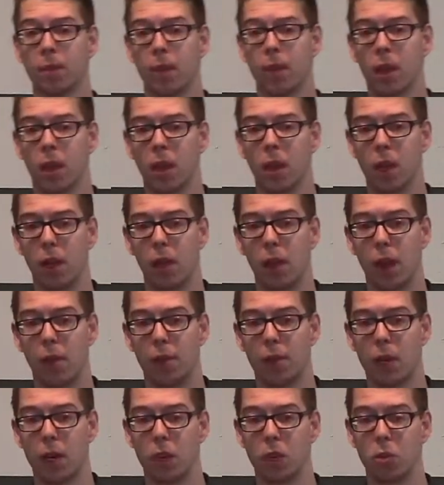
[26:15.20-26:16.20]
He left
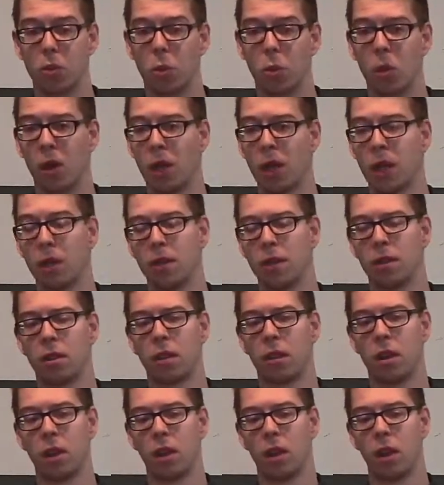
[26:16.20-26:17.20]
in his
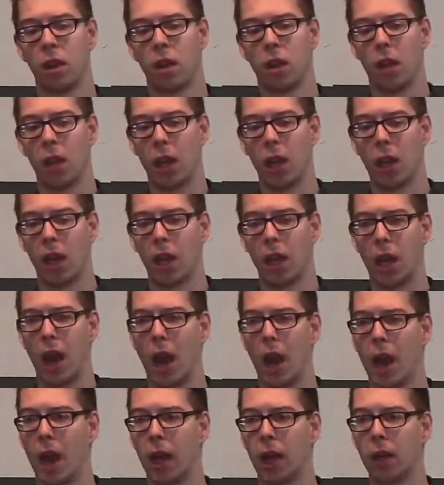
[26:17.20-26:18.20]
20s and
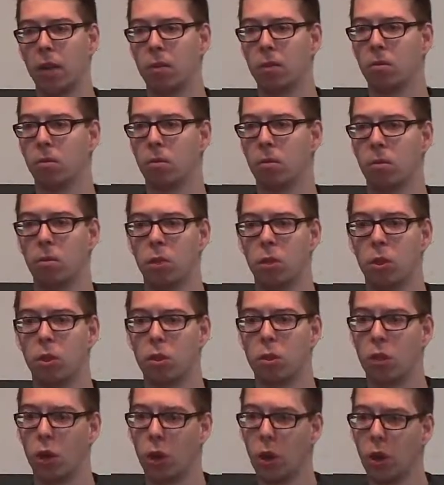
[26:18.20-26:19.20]
had
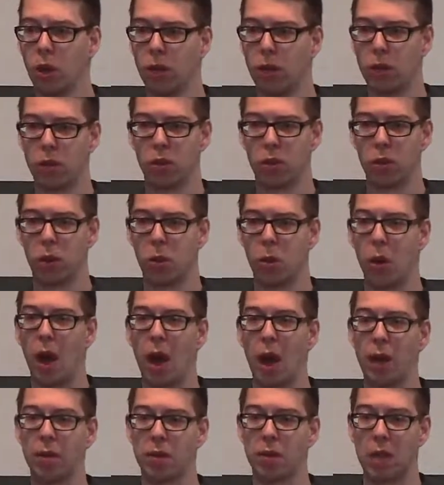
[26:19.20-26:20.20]
2 of his 3
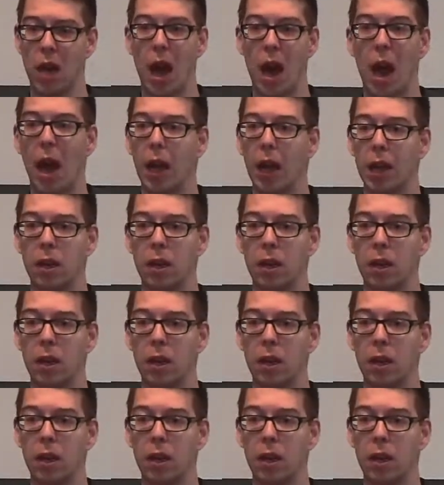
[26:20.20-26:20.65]
wives died